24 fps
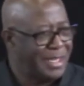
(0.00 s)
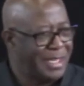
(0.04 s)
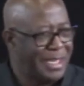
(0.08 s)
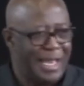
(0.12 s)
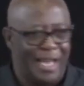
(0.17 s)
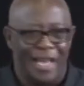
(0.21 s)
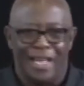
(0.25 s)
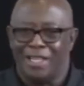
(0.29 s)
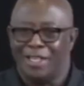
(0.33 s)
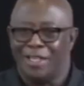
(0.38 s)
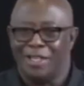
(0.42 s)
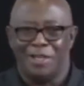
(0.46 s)

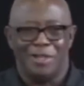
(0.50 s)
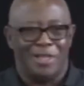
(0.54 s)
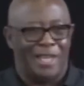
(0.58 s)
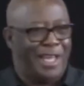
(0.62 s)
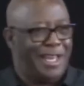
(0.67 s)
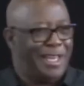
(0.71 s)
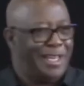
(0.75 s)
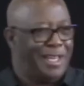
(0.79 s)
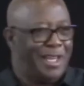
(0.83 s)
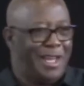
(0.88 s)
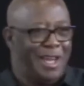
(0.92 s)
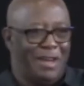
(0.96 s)
Hallelujah.
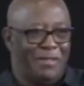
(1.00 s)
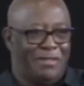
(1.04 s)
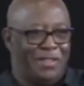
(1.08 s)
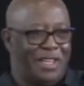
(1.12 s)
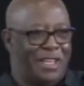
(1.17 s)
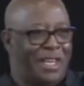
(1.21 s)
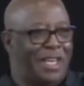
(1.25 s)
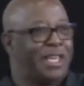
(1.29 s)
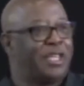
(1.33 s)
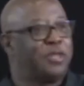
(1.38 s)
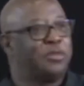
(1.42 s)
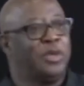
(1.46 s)
I love
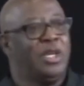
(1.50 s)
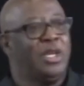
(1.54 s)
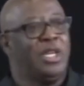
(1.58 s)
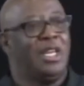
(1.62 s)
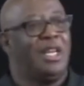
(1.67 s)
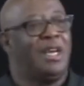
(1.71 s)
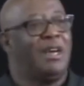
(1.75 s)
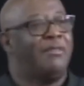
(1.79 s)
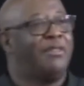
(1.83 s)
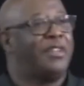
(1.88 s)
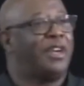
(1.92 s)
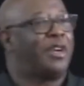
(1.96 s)
that because we
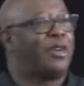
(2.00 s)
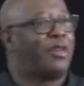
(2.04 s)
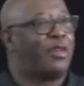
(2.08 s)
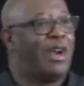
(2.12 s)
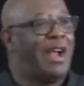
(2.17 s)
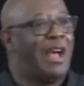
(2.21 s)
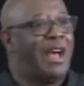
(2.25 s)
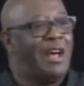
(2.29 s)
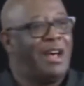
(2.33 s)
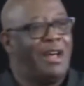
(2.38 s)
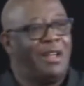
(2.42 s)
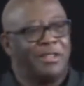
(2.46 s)
love the
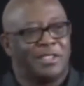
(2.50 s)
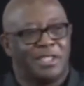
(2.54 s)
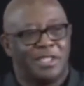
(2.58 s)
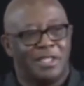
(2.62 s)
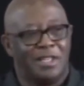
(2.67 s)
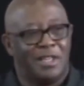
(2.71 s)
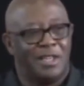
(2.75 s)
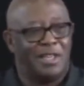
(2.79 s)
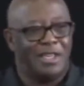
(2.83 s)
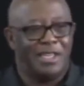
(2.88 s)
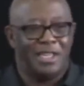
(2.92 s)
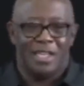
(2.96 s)
crowds
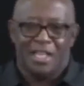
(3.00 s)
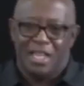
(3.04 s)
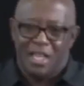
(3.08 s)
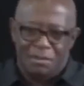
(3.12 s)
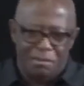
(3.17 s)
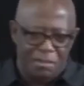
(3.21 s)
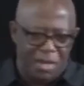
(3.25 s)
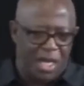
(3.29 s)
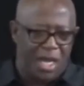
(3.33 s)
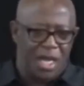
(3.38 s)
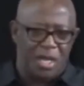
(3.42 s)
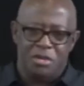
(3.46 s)
and all.
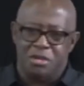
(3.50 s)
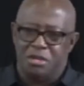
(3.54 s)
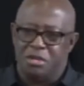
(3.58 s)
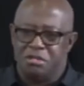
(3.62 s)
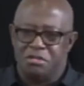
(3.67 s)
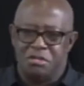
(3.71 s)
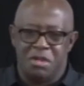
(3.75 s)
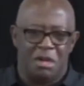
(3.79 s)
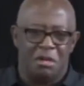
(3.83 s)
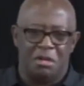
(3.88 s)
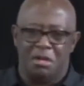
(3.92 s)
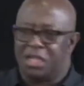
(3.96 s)
Man, you
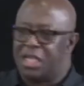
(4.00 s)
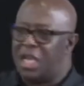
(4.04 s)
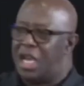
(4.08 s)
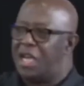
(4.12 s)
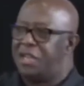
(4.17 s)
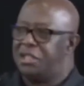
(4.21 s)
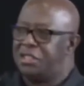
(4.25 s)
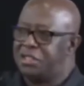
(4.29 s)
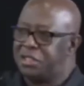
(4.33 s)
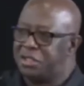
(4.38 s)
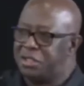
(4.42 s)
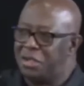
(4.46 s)
know
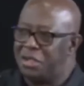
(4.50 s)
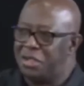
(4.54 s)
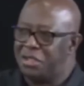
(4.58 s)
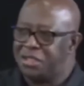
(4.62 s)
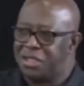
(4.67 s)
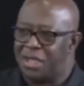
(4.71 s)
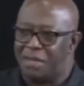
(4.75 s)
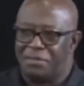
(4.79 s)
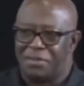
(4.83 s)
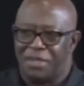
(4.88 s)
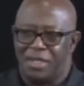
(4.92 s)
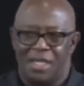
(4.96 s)
God is doing
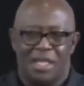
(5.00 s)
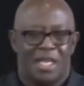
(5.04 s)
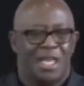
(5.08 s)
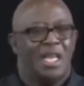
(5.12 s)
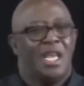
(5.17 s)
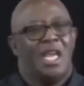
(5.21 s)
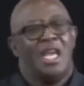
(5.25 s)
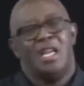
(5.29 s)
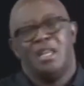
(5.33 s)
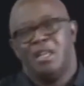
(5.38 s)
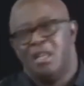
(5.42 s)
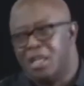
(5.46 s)
something.
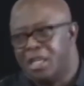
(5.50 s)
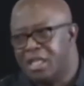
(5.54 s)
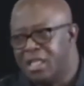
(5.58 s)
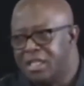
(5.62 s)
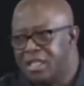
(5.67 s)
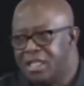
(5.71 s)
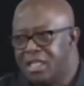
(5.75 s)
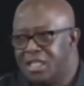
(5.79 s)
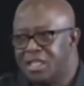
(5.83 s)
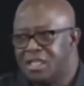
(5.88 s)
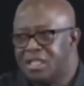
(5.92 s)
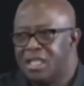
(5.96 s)
And look
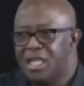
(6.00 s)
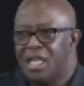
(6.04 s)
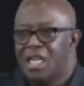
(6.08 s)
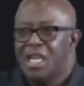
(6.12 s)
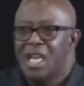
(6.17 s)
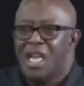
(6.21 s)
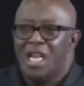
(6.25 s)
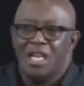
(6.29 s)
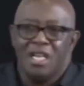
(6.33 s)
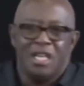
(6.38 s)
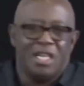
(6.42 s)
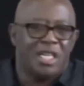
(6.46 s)
at this
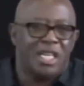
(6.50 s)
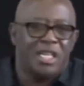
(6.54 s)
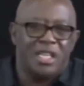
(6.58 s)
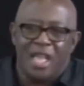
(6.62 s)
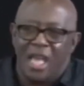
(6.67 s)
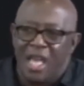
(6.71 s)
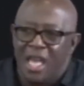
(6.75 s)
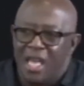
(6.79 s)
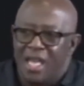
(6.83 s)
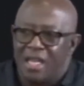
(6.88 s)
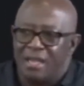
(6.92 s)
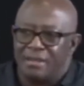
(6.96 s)
and look at
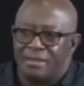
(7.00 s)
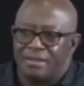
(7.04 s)
that.